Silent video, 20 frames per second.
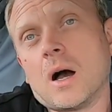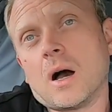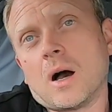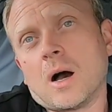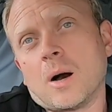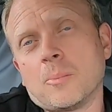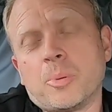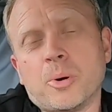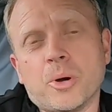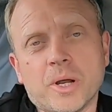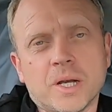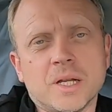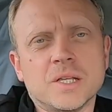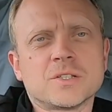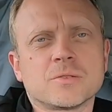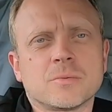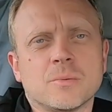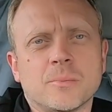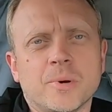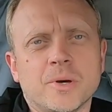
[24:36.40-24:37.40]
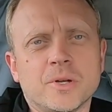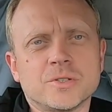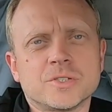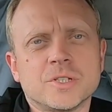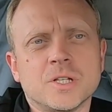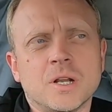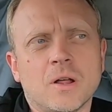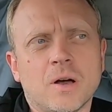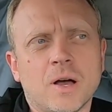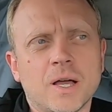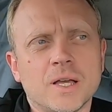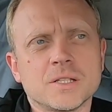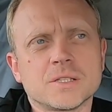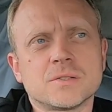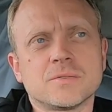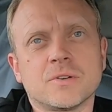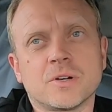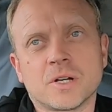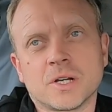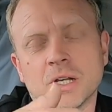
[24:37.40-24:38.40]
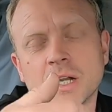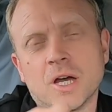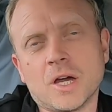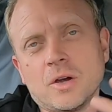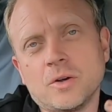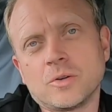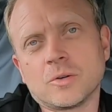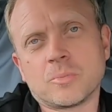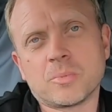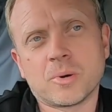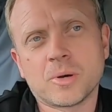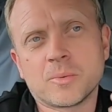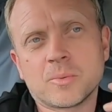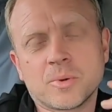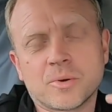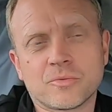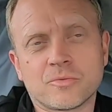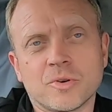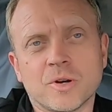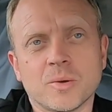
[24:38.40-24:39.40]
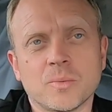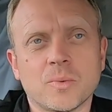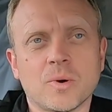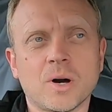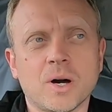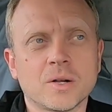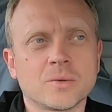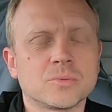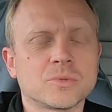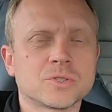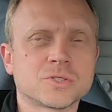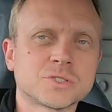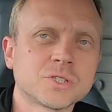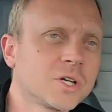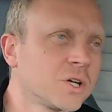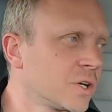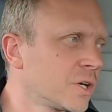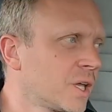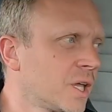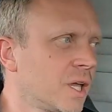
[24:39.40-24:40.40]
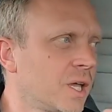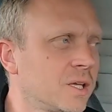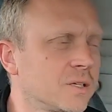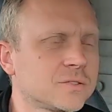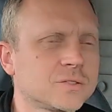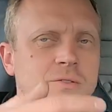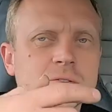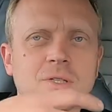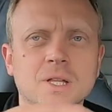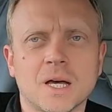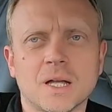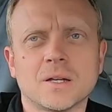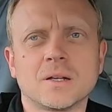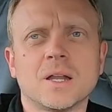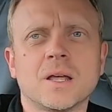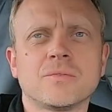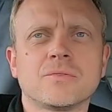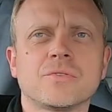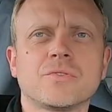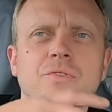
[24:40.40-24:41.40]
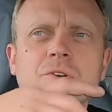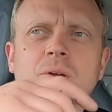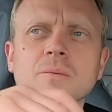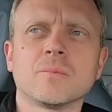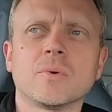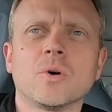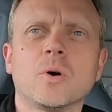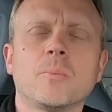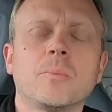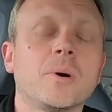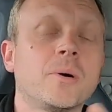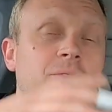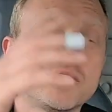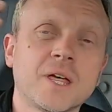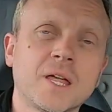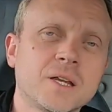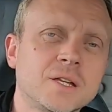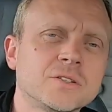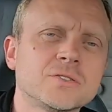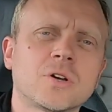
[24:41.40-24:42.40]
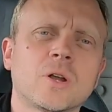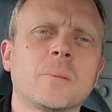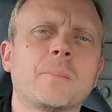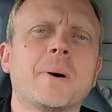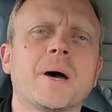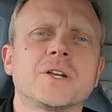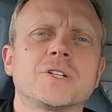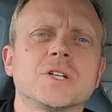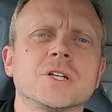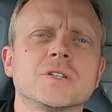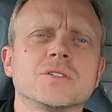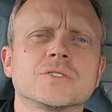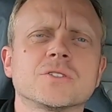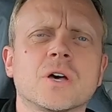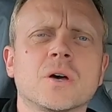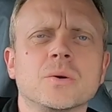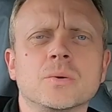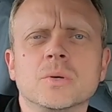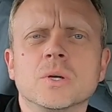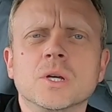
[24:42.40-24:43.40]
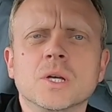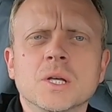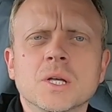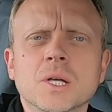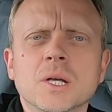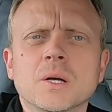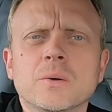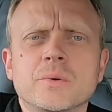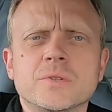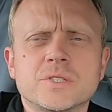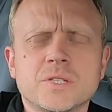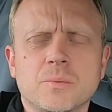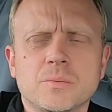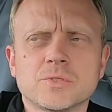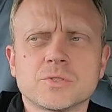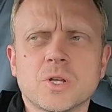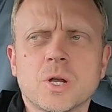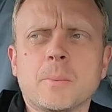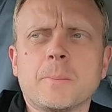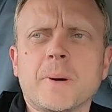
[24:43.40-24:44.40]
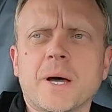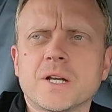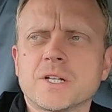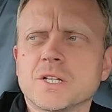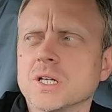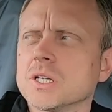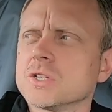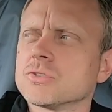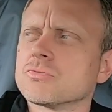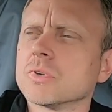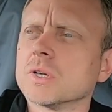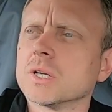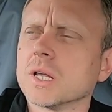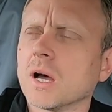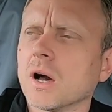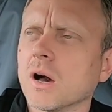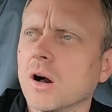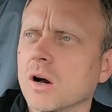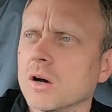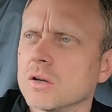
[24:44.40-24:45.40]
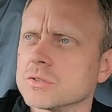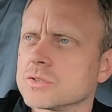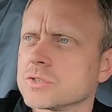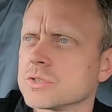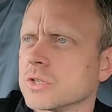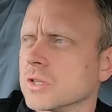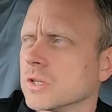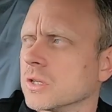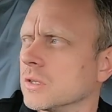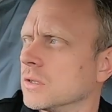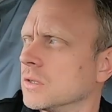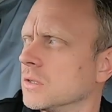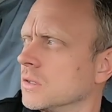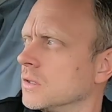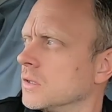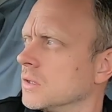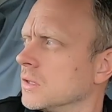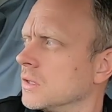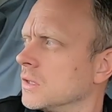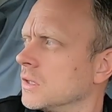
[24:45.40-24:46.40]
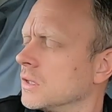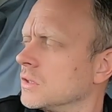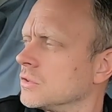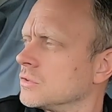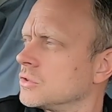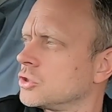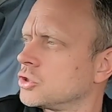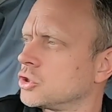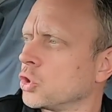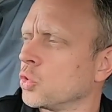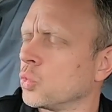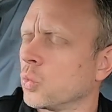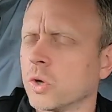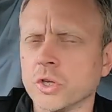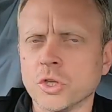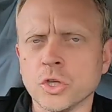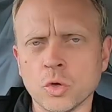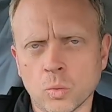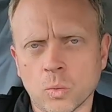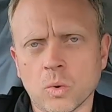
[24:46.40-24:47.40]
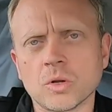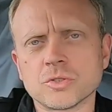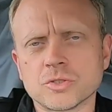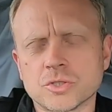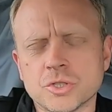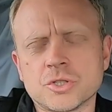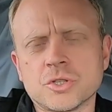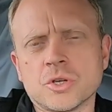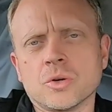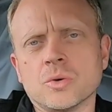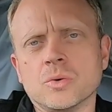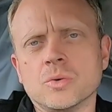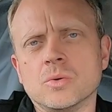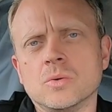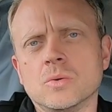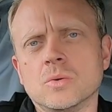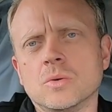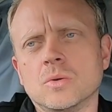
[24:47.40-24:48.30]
I'm putting in some emergency lights. If I'd have known, I probably would have rewired all the circuits and done everything more. But then he's on a budget, so when someone's on a budget, it's really hard to do what you want to do